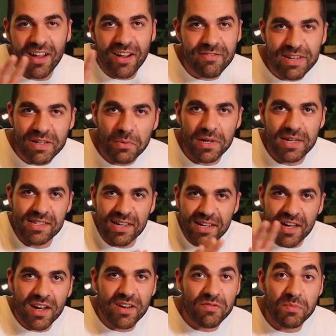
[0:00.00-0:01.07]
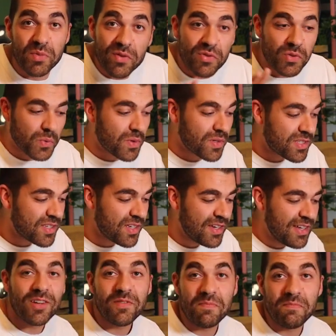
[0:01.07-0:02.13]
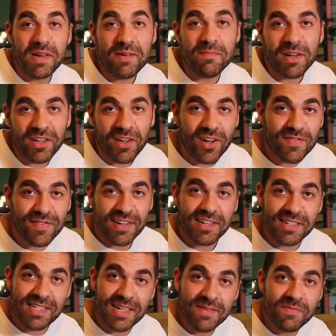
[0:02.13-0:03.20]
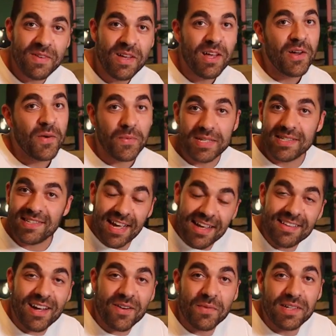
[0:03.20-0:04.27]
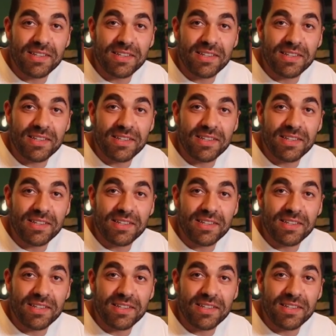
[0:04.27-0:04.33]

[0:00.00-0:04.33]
I really wanted to kind of move towards. So me and my co-founder Tim, we sat down